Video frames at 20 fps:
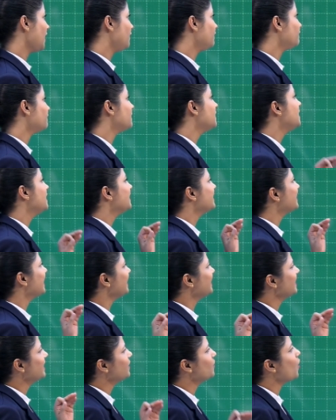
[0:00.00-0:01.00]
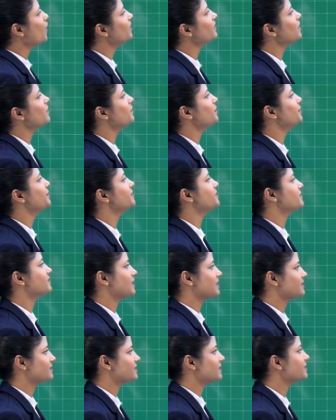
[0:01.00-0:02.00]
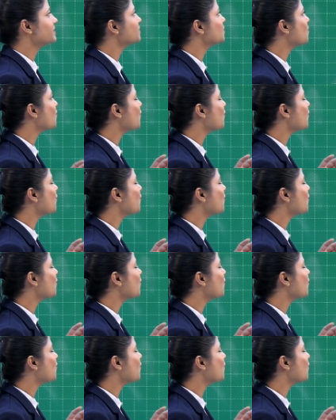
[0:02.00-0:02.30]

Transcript: If getting an odd number is a success,